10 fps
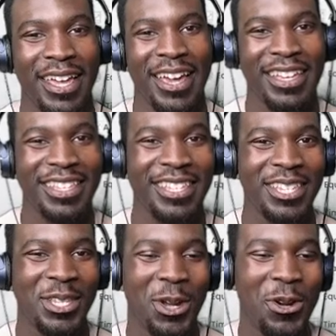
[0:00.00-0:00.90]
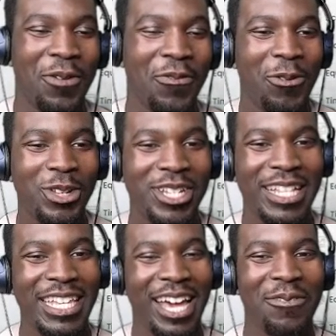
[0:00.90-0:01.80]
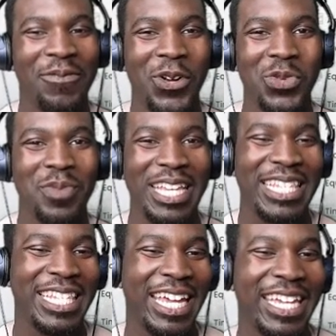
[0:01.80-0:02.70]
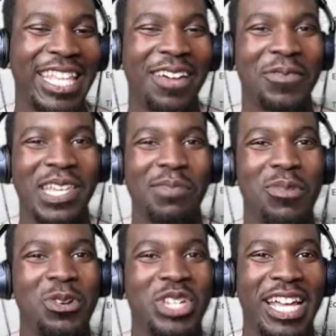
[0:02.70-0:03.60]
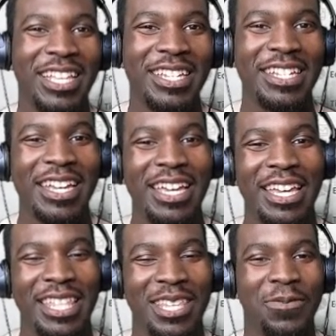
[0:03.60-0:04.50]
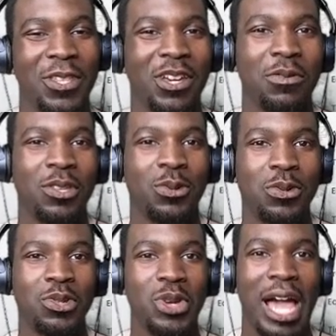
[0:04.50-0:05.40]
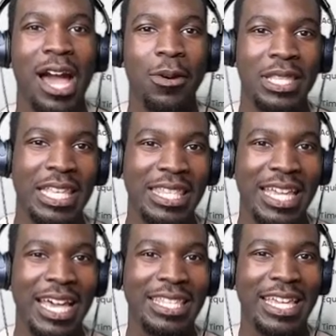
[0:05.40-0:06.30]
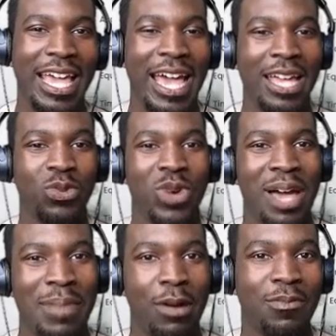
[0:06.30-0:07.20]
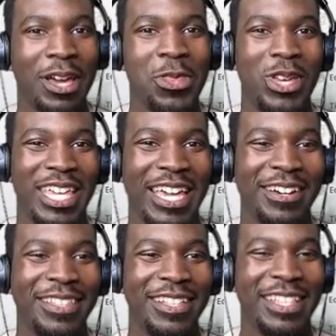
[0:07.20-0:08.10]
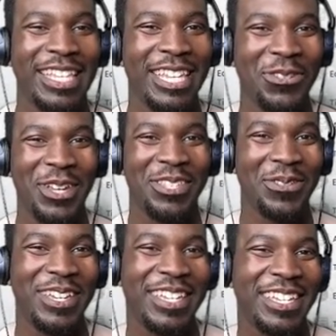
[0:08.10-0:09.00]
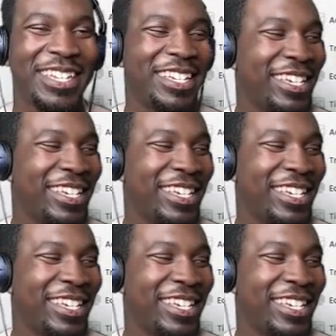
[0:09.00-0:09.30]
Hey guys, so unfortunately I failed my second FTMO challenge. In this video I'm going to talk to you how I did that and where I'm at with my third account. Let's get straight into it.